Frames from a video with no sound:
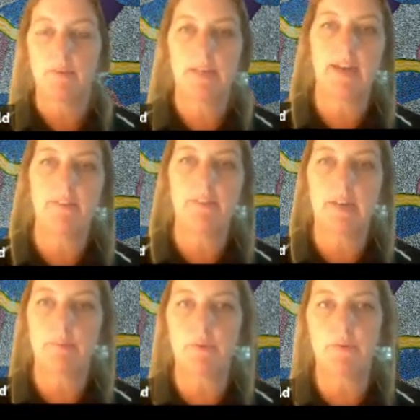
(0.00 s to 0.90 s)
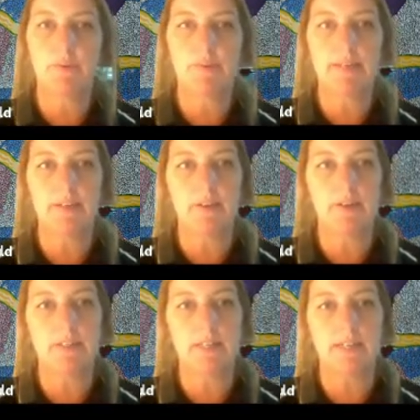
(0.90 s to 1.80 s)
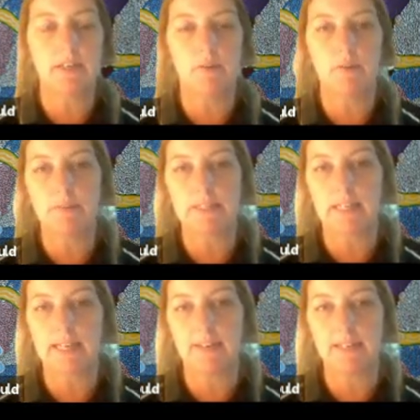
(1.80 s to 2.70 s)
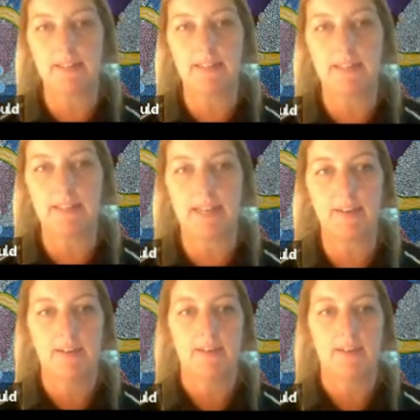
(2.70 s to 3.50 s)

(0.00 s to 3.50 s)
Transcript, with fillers: we covered up all the windows and no one was allowed in there